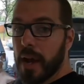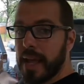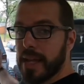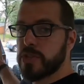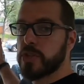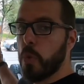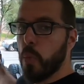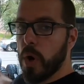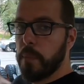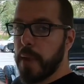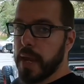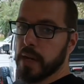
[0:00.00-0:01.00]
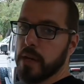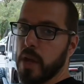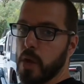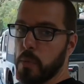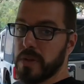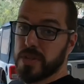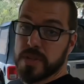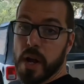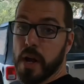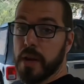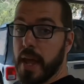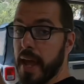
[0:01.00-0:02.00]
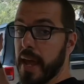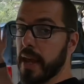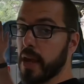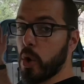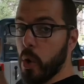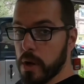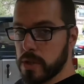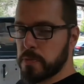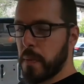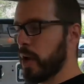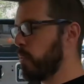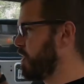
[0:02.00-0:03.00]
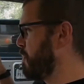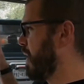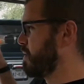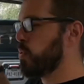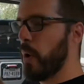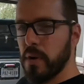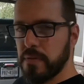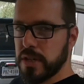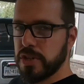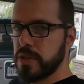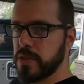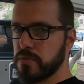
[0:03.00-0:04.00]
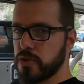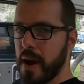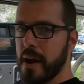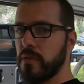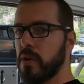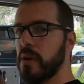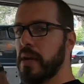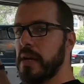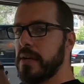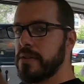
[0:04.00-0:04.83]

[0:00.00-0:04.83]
against Warpaint, which is on a coil spring with about 12 inches of travel,